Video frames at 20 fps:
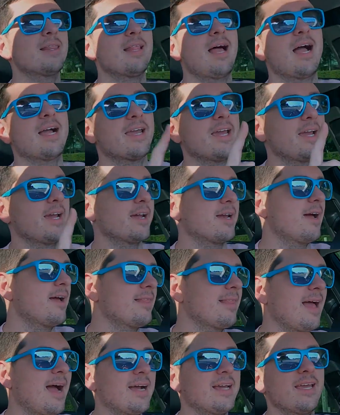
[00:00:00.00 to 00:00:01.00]
locking and
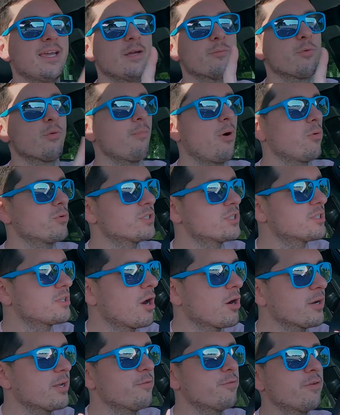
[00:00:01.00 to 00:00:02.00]
unlocking and remote
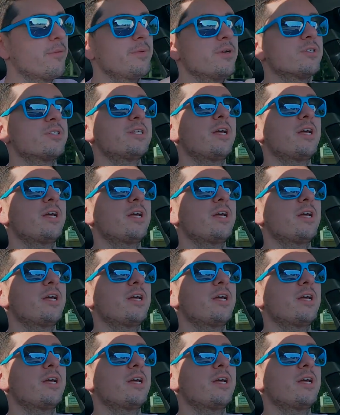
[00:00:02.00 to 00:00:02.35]
starting from